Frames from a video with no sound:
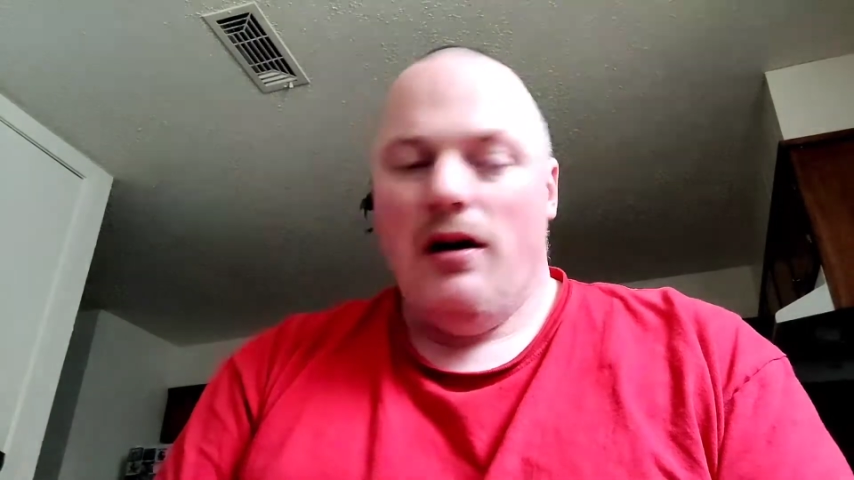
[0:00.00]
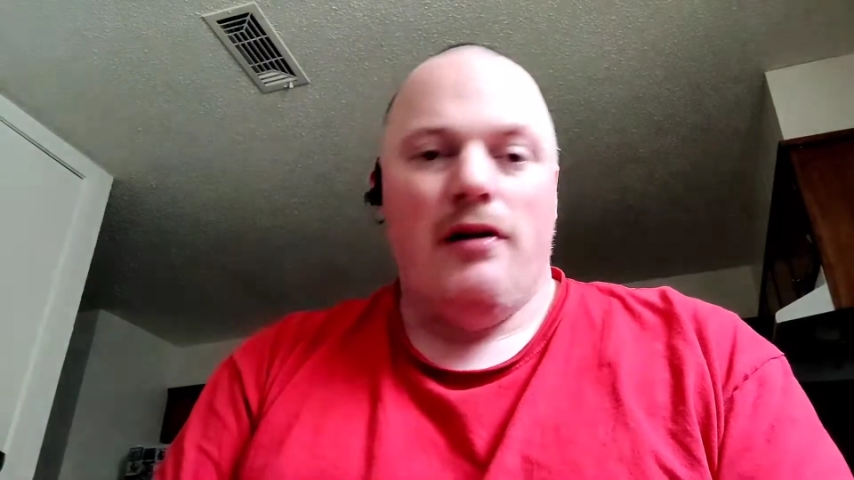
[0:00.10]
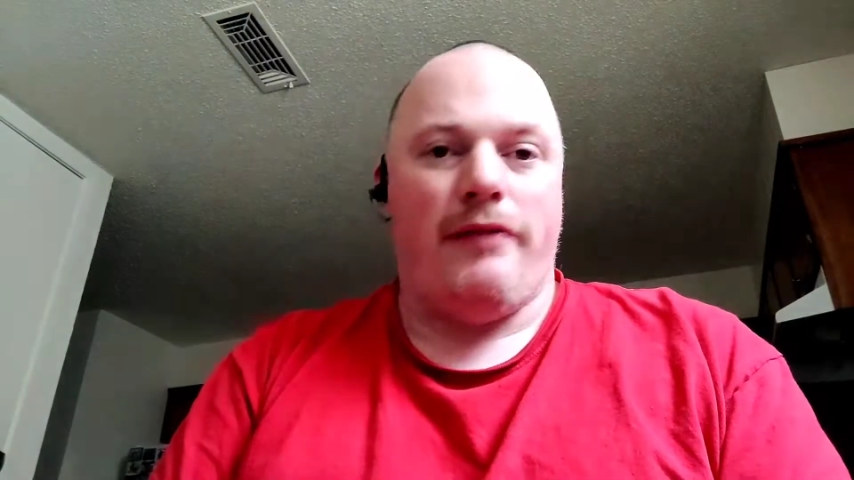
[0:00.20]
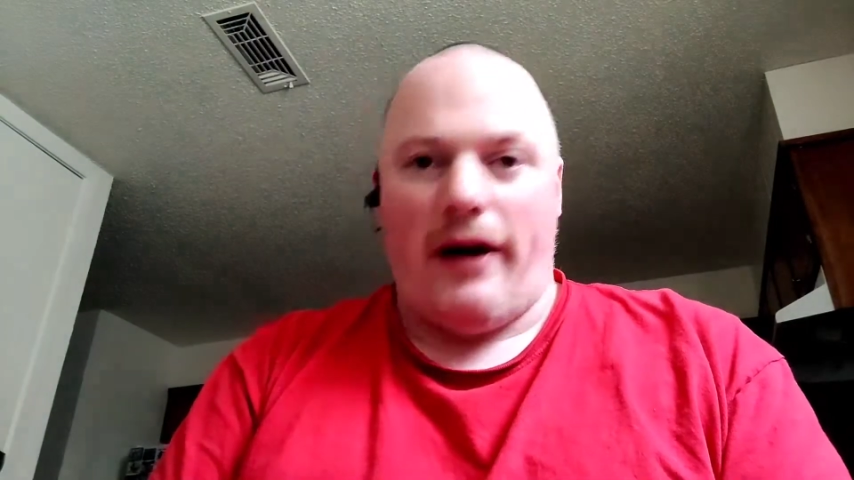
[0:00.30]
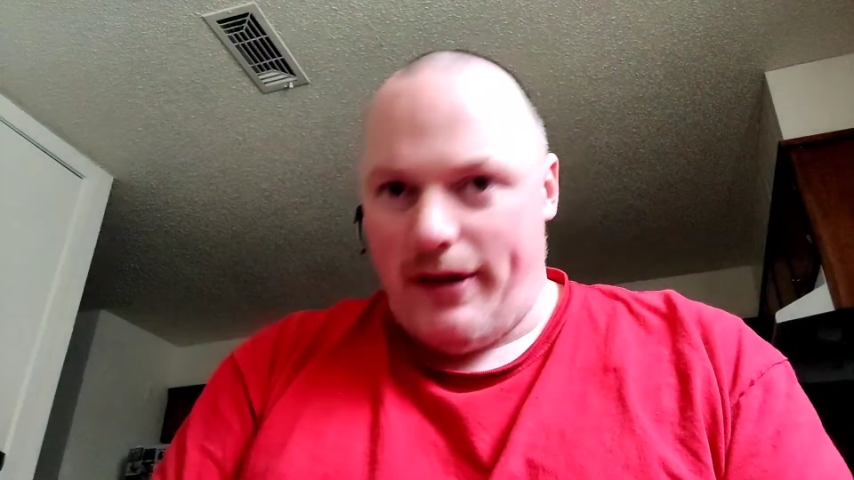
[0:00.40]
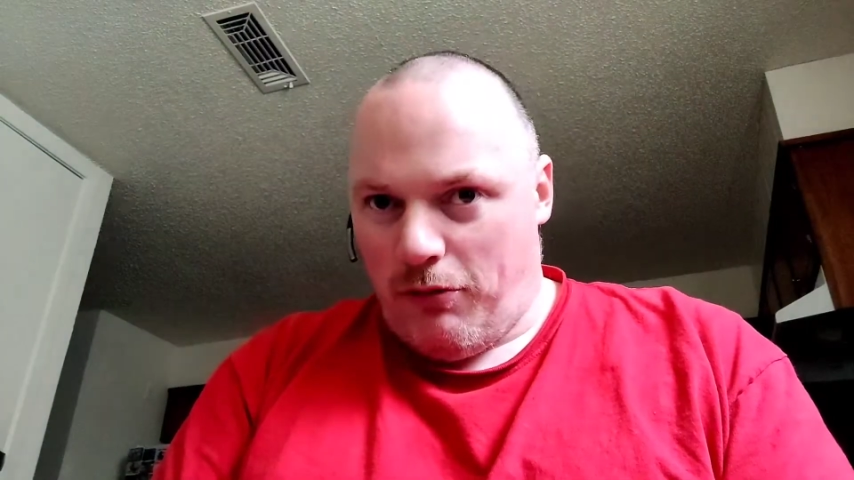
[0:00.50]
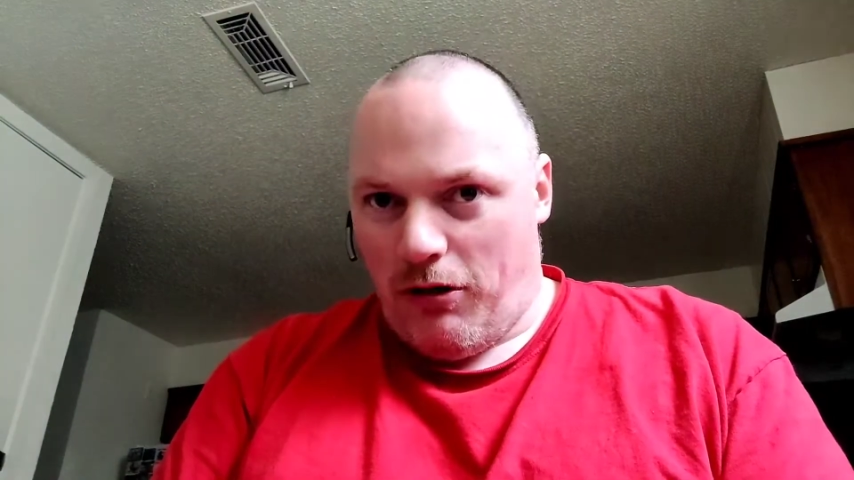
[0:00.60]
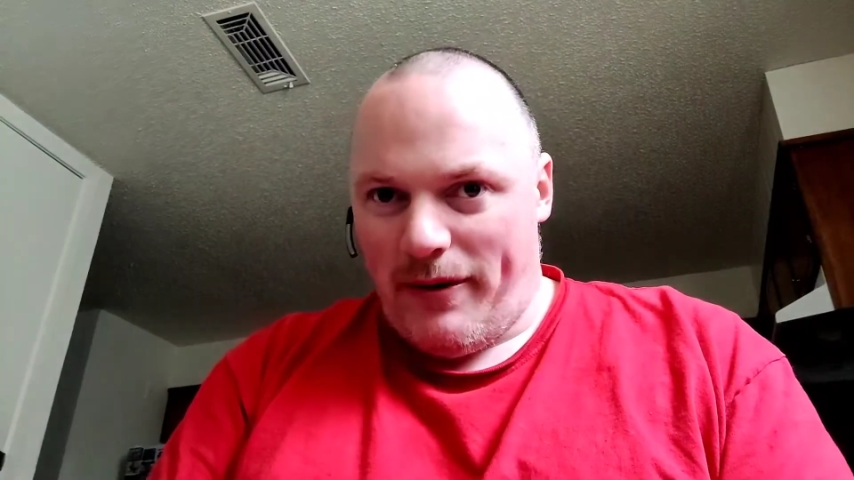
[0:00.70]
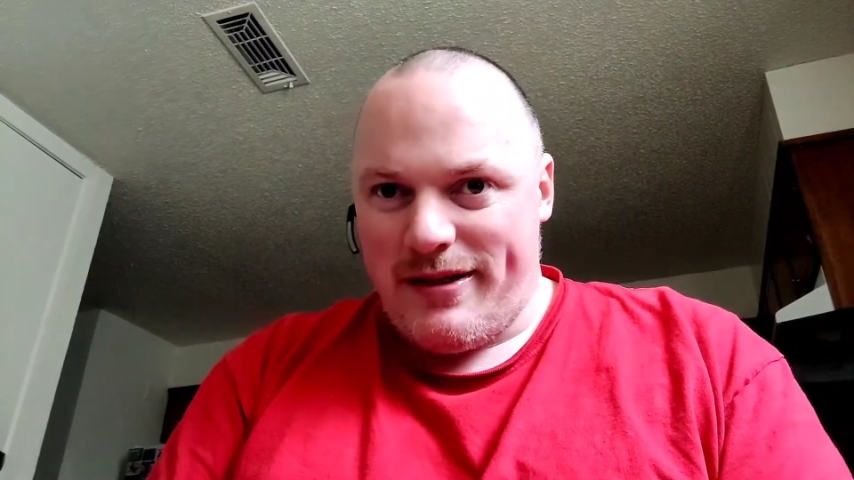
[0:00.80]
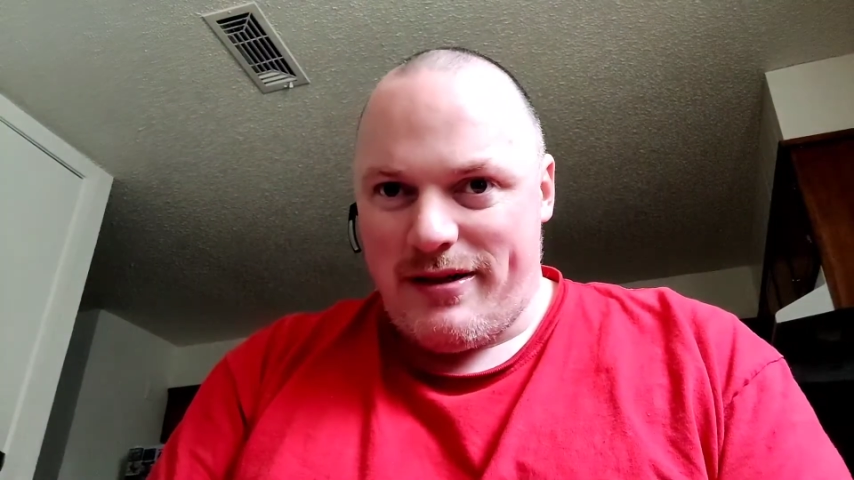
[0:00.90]
find a
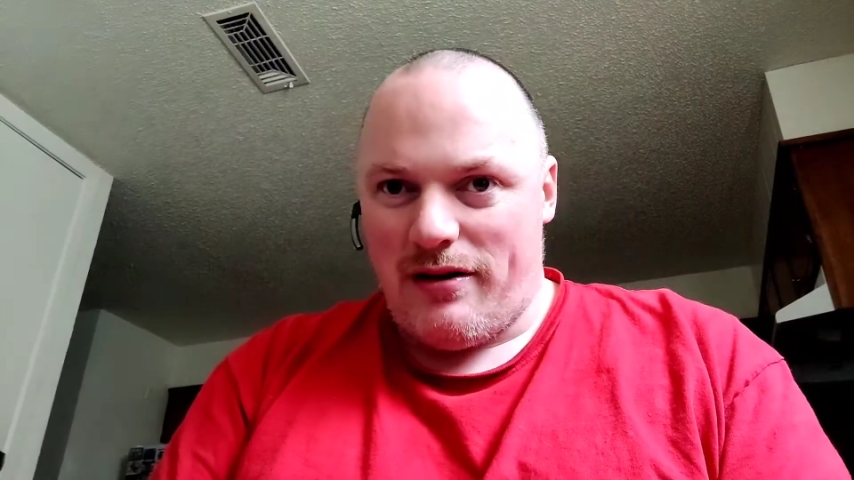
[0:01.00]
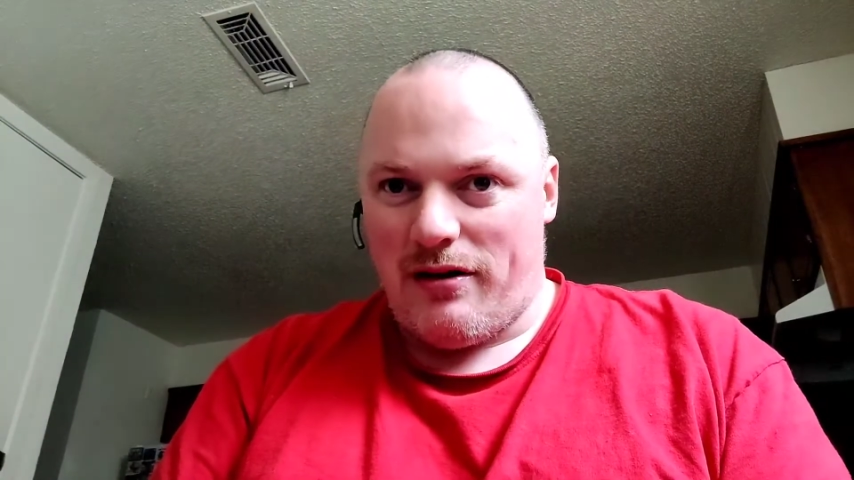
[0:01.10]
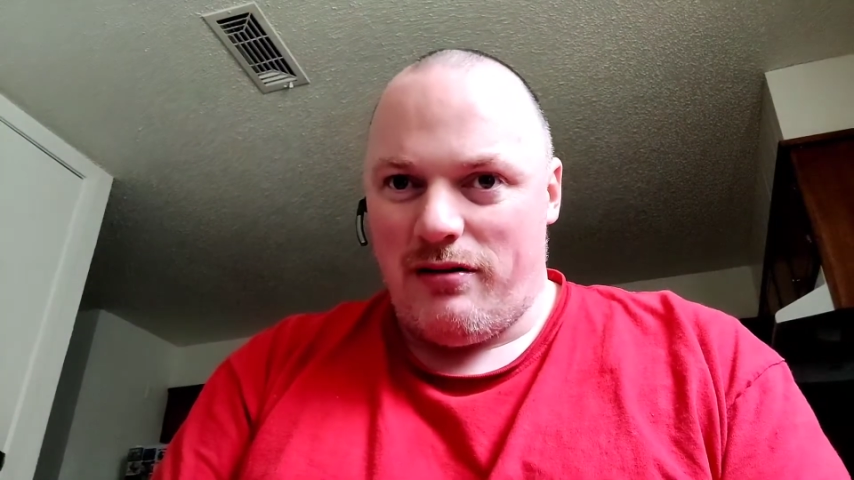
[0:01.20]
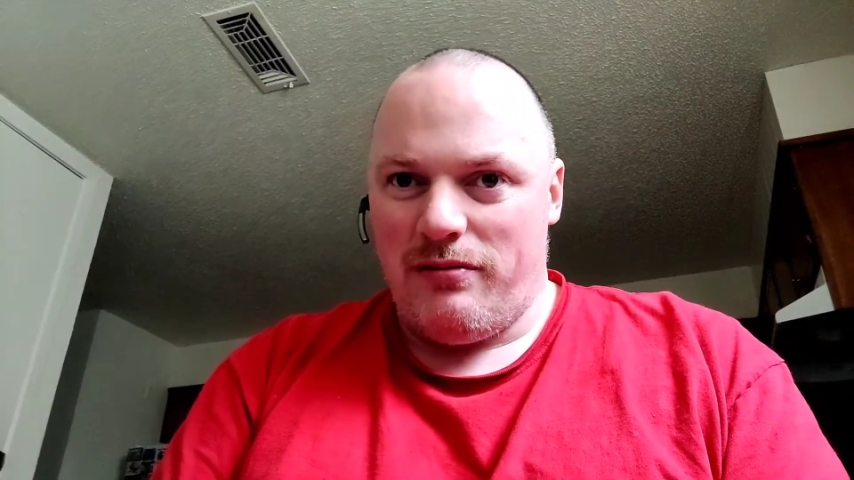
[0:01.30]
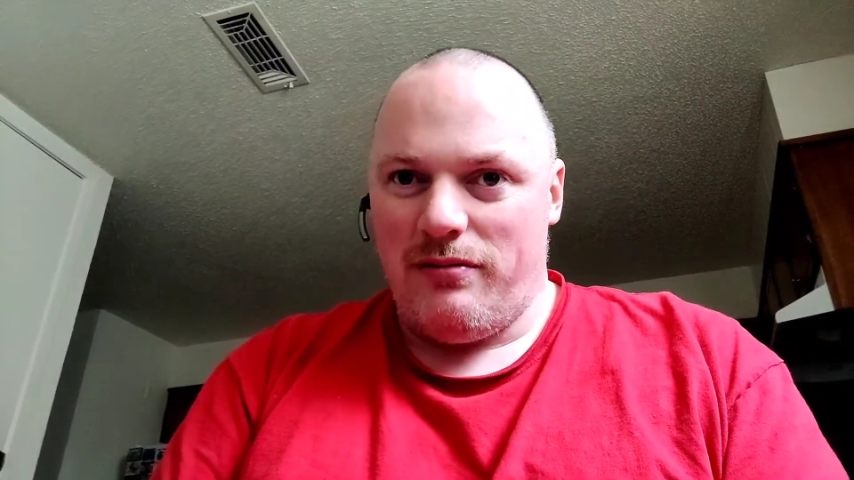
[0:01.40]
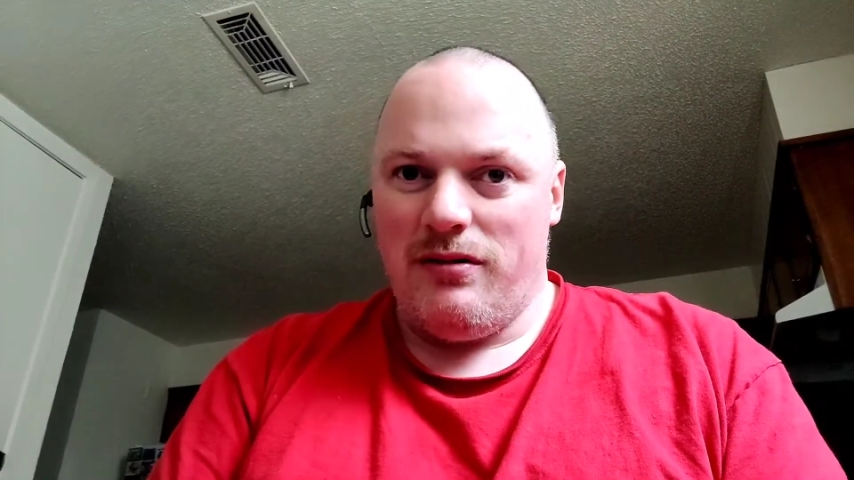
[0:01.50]
warming center,